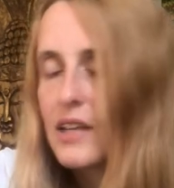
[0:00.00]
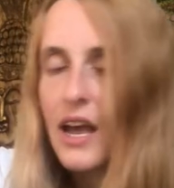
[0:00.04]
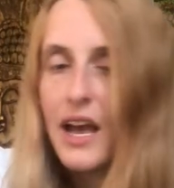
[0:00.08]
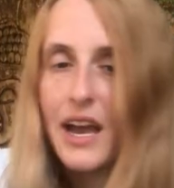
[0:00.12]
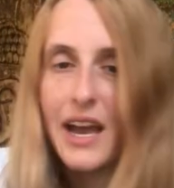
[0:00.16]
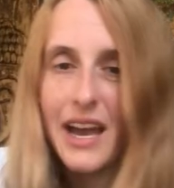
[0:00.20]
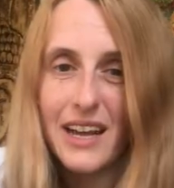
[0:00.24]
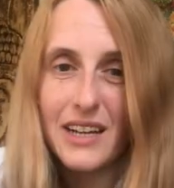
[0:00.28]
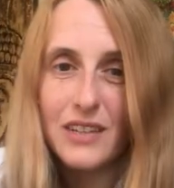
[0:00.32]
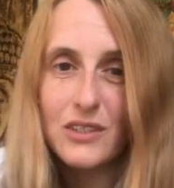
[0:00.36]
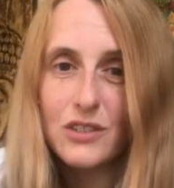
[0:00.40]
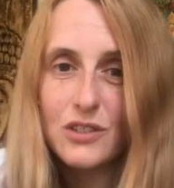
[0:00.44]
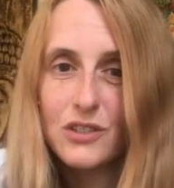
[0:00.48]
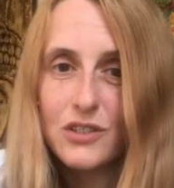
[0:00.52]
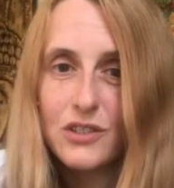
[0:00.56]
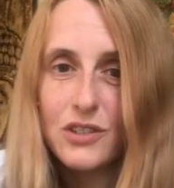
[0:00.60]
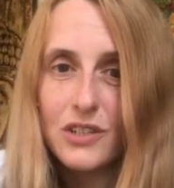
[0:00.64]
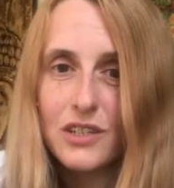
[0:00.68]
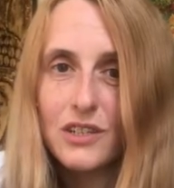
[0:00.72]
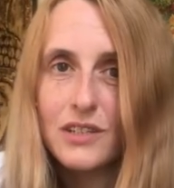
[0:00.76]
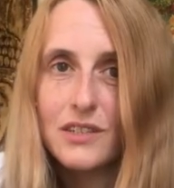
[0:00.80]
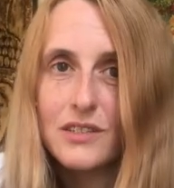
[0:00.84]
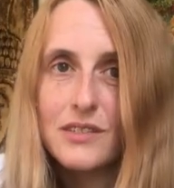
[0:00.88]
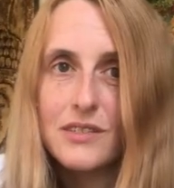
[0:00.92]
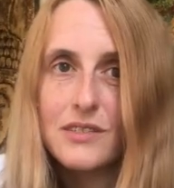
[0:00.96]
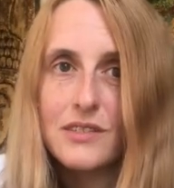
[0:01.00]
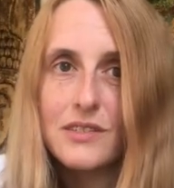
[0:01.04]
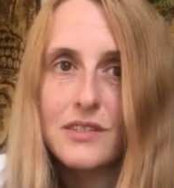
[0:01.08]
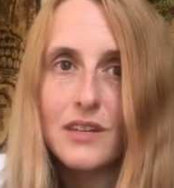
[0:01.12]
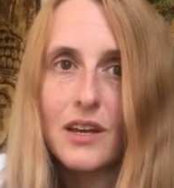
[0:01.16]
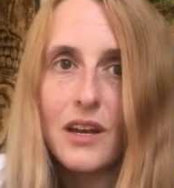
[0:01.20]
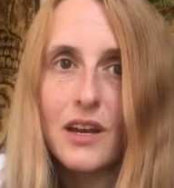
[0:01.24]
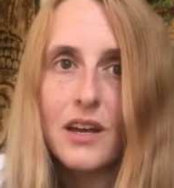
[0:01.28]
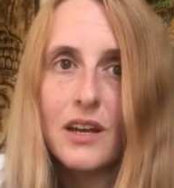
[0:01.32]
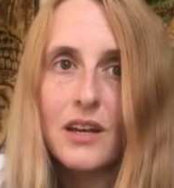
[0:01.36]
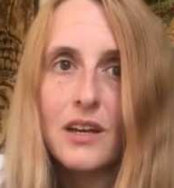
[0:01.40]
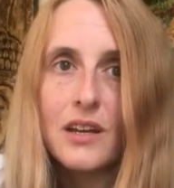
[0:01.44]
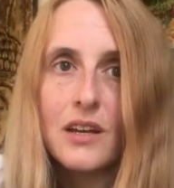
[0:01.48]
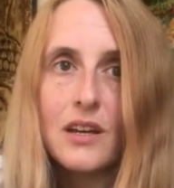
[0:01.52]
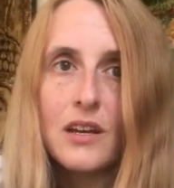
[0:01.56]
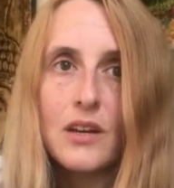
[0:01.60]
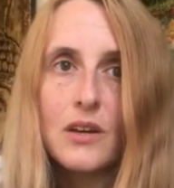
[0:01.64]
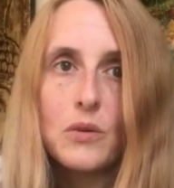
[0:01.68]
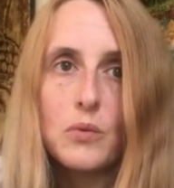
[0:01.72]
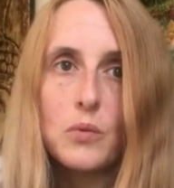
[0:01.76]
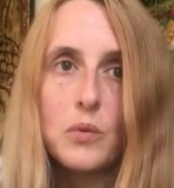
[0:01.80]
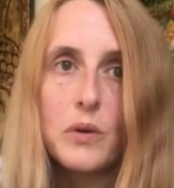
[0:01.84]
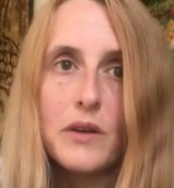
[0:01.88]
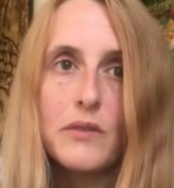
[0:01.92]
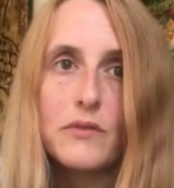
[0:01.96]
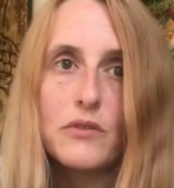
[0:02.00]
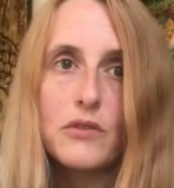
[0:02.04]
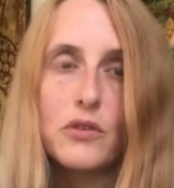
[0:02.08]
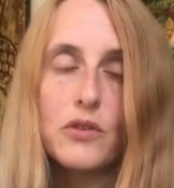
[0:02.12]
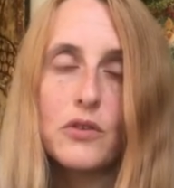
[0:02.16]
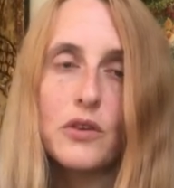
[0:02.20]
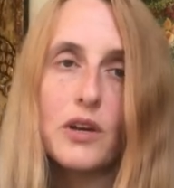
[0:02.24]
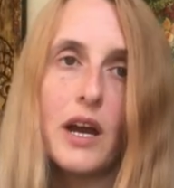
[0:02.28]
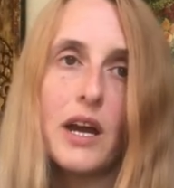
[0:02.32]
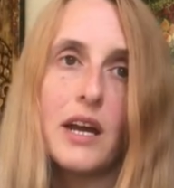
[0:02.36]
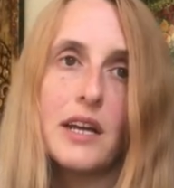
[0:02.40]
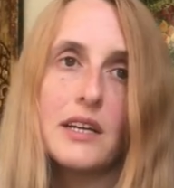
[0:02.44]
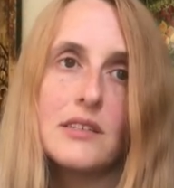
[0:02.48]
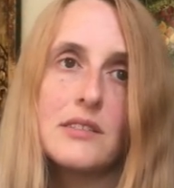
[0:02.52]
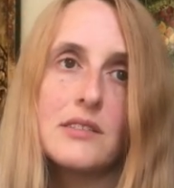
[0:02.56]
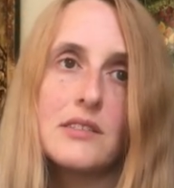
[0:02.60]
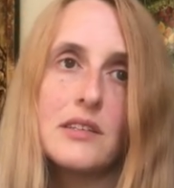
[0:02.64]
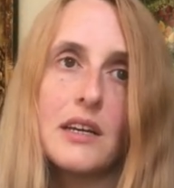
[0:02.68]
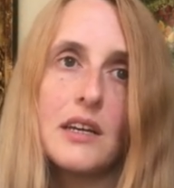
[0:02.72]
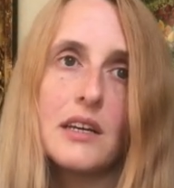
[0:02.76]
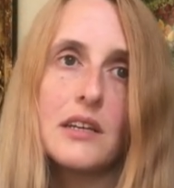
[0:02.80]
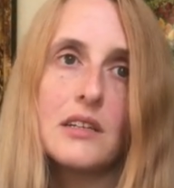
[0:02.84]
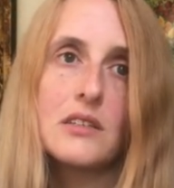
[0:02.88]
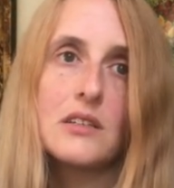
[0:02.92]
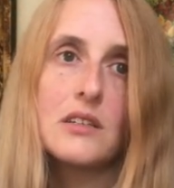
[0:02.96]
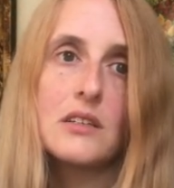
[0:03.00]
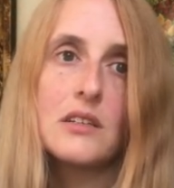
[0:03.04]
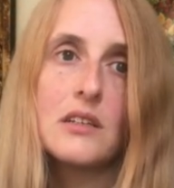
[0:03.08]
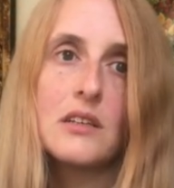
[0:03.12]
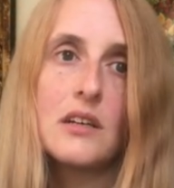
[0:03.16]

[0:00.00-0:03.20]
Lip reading: extras that we've created.